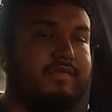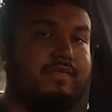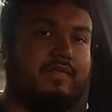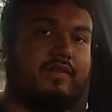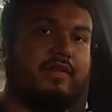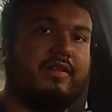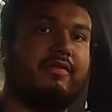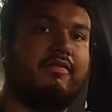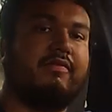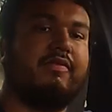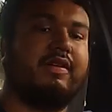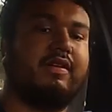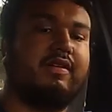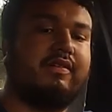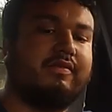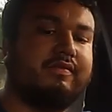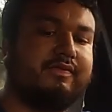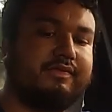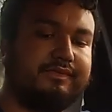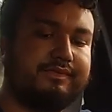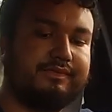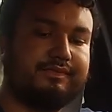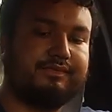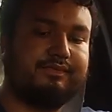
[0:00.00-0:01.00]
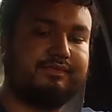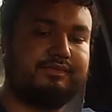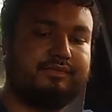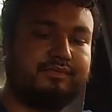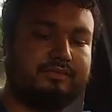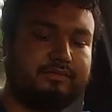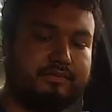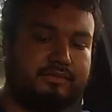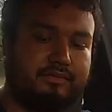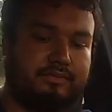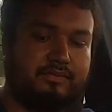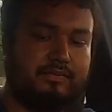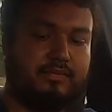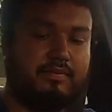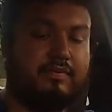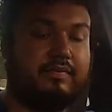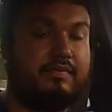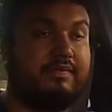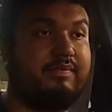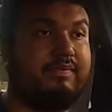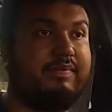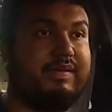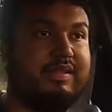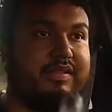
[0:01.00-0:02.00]
Oh well.
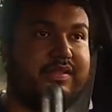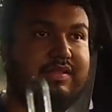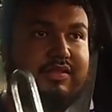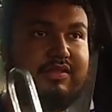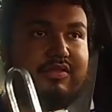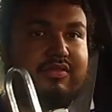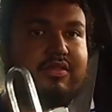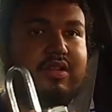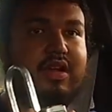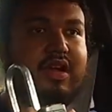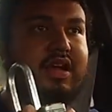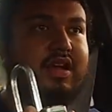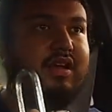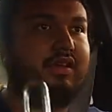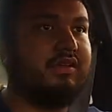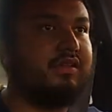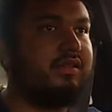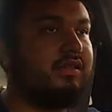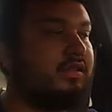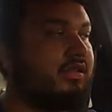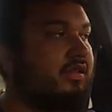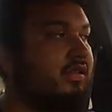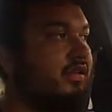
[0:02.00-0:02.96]
Piece of trash.